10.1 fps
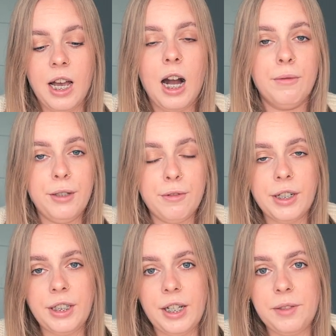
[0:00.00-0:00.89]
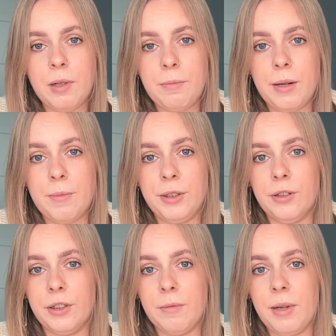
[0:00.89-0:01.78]
how I organize my paper
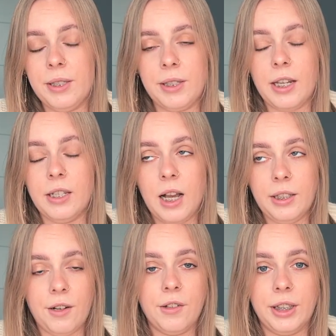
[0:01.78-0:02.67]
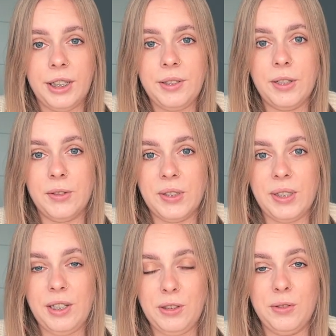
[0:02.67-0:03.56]
documents, and not only, so
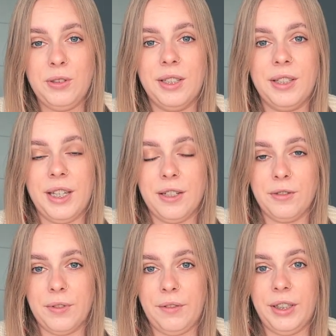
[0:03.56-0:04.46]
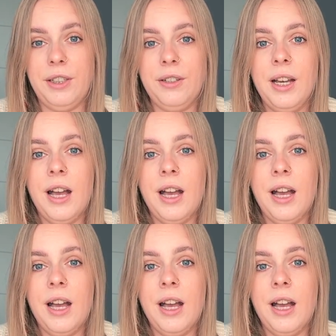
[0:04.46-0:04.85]
stay tuned till the end of the video.